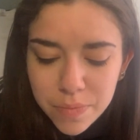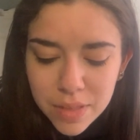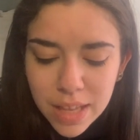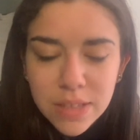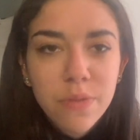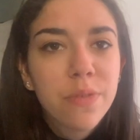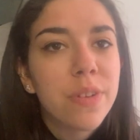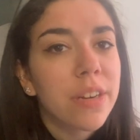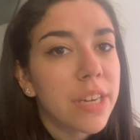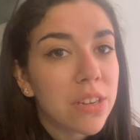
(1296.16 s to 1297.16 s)
that's
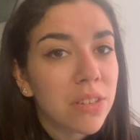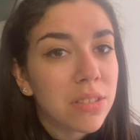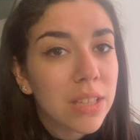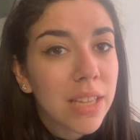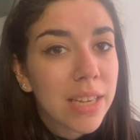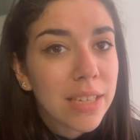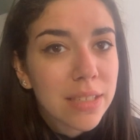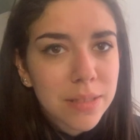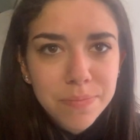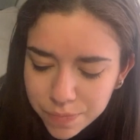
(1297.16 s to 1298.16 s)
very cult
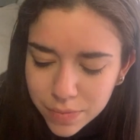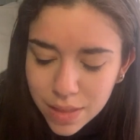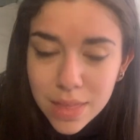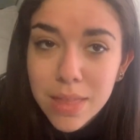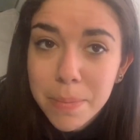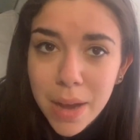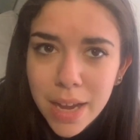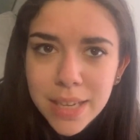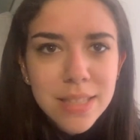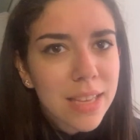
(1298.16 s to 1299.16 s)
like. The mines,